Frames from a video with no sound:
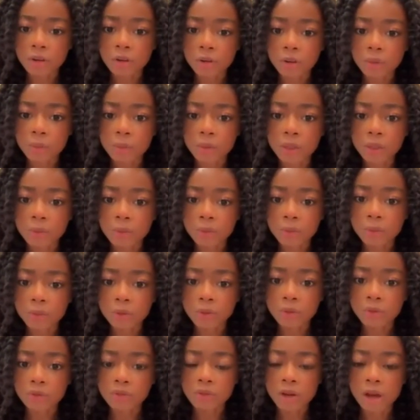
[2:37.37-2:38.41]
someone
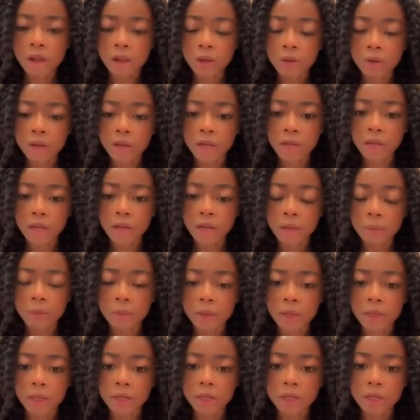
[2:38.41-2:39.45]
said, someone dm
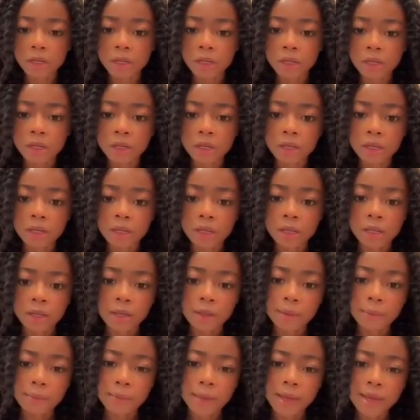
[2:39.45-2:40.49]
me and said your
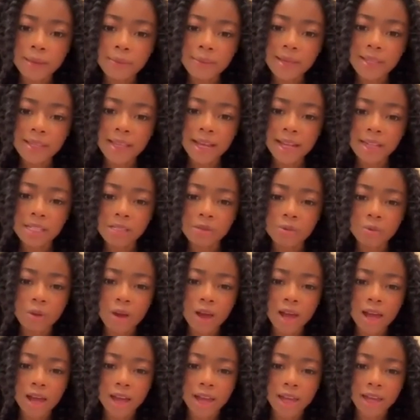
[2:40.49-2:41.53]
comments are turned off
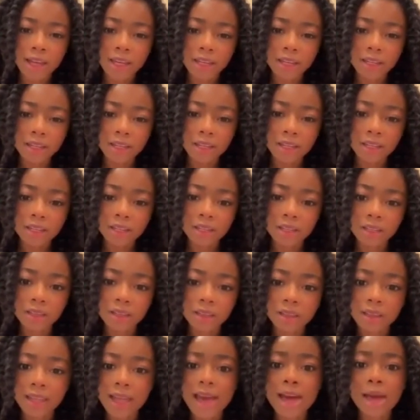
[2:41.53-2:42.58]
and only people you
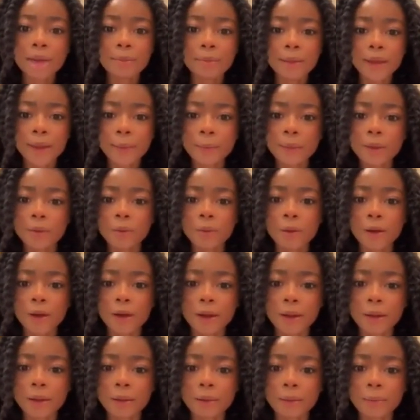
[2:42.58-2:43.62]
follow can comment.
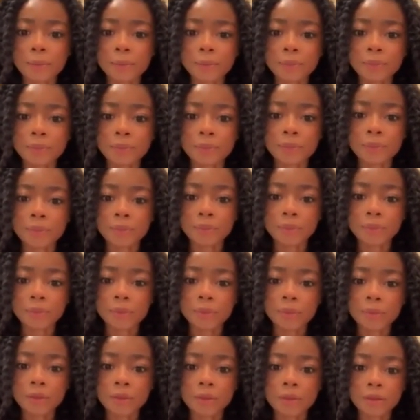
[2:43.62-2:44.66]

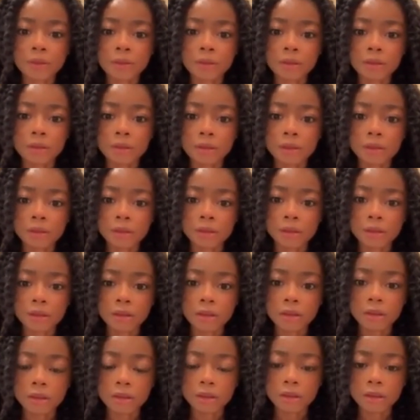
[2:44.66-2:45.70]
Maybe that's
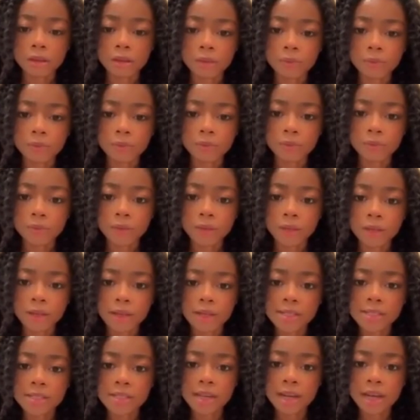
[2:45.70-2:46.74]
why.
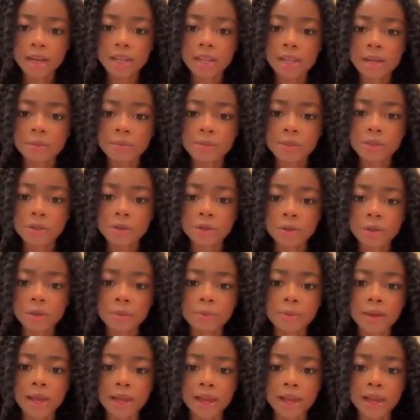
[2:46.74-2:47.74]
That might be why.